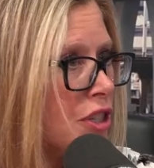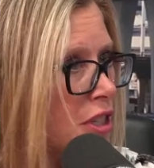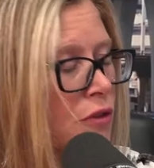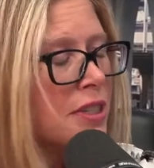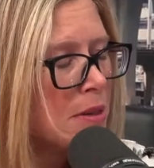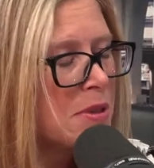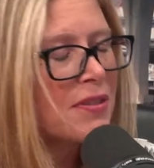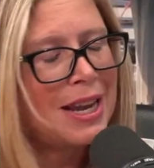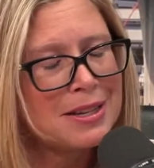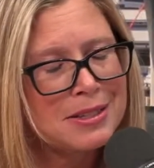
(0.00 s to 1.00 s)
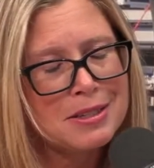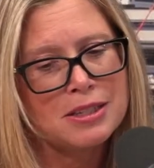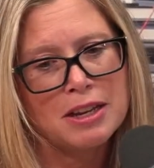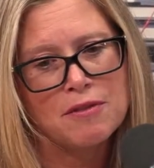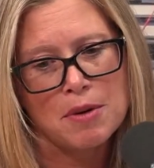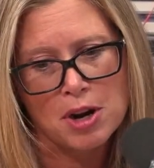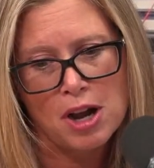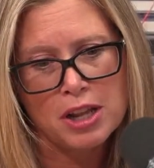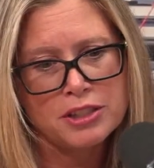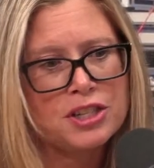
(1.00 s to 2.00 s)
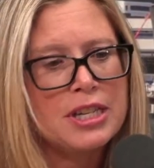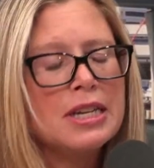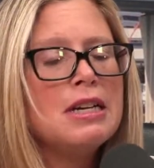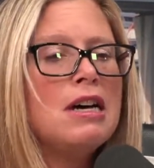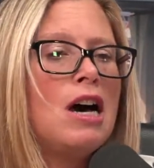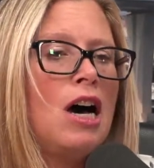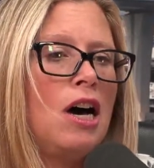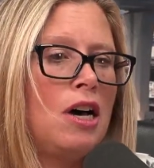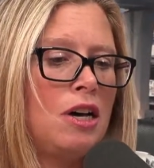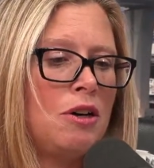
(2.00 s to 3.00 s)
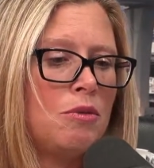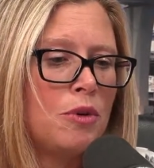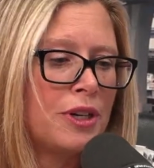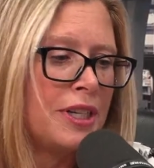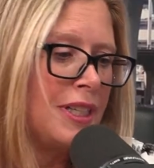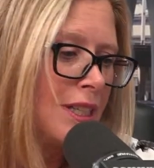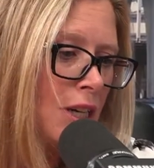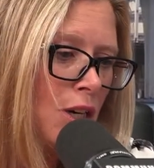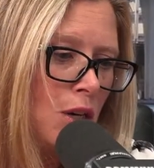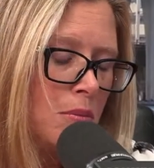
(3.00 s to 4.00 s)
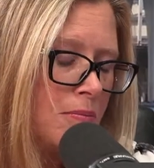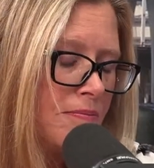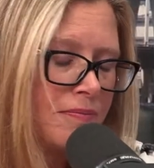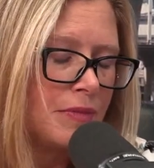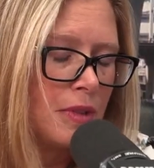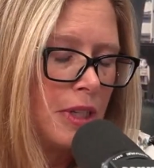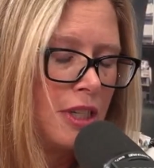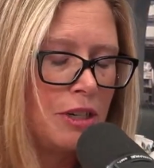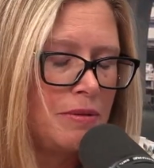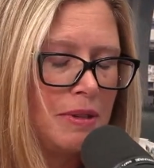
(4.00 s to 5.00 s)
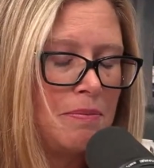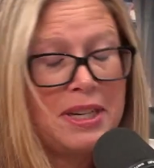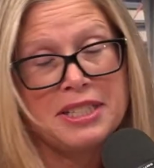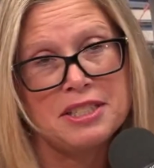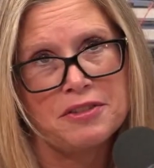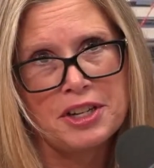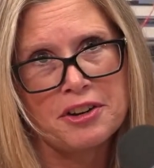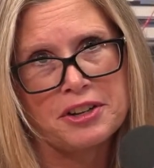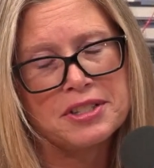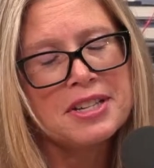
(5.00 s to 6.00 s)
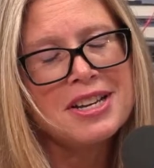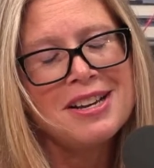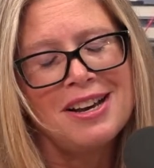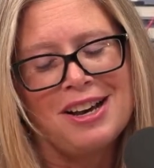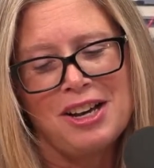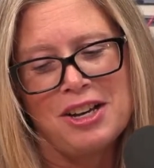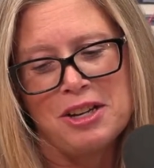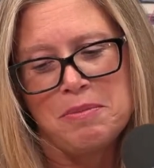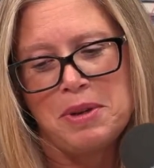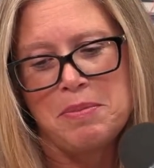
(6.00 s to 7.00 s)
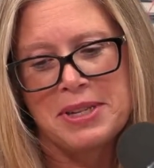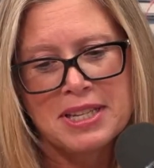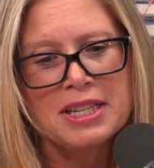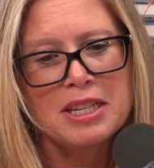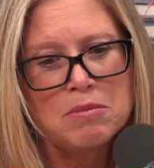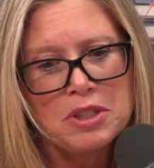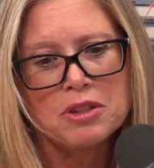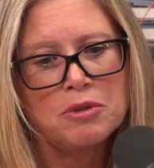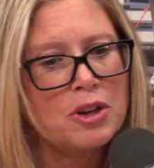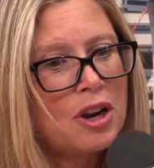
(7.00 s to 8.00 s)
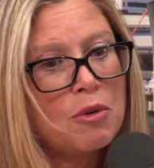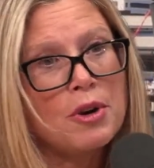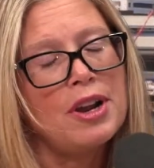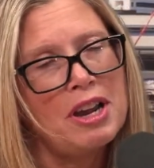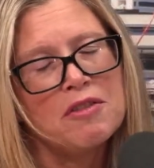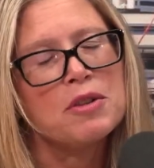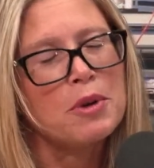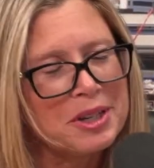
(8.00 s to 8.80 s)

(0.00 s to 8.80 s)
different types of classes like pharmacology, working in many different areas. But basically, we're everywhere.